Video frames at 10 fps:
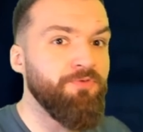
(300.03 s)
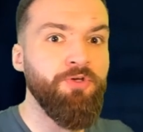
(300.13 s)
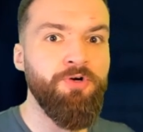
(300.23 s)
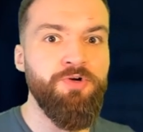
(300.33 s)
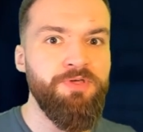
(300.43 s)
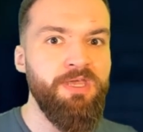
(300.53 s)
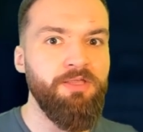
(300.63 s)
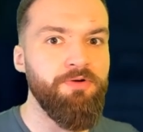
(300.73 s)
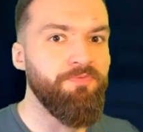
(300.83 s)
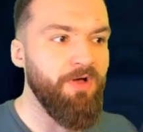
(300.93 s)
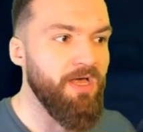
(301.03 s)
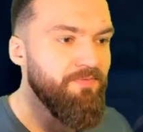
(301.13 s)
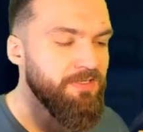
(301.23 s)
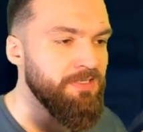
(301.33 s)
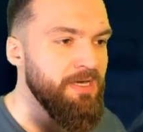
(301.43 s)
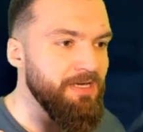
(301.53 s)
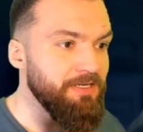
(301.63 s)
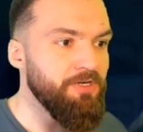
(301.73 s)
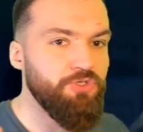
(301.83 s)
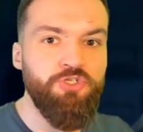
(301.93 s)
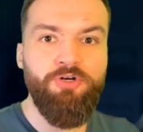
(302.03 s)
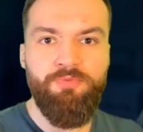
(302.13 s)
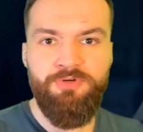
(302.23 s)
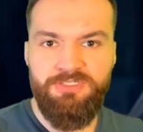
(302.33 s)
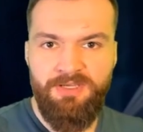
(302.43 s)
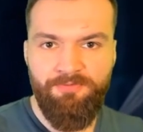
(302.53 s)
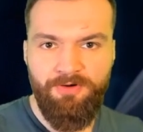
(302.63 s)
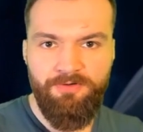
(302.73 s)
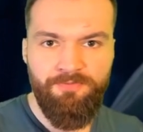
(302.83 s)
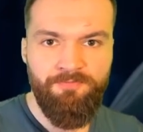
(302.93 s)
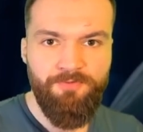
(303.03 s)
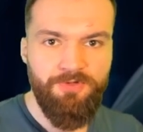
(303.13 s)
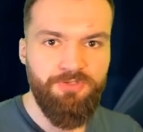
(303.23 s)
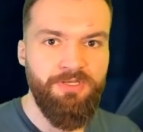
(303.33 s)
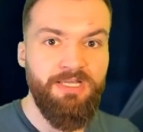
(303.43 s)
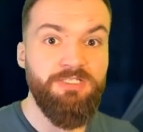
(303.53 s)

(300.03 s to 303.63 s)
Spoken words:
learned with Halo 5 is, sure, it was different from first glance,